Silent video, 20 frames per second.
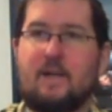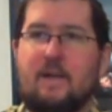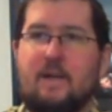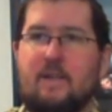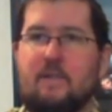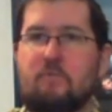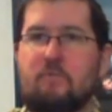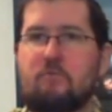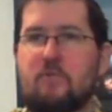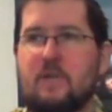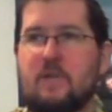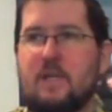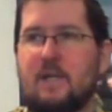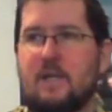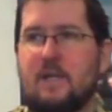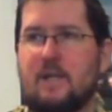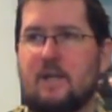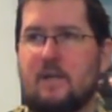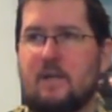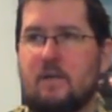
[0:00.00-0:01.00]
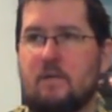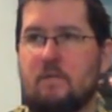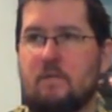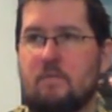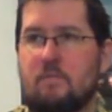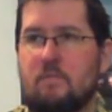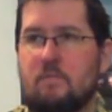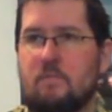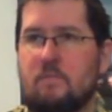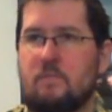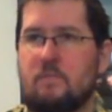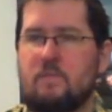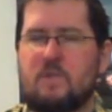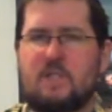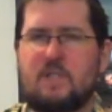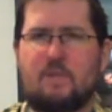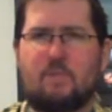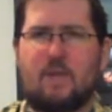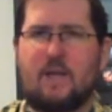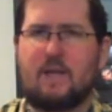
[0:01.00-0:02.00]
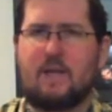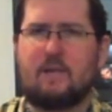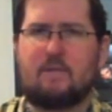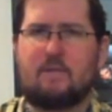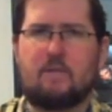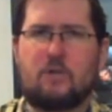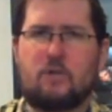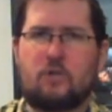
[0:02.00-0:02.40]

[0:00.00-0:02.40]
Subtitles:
They're drinking in some like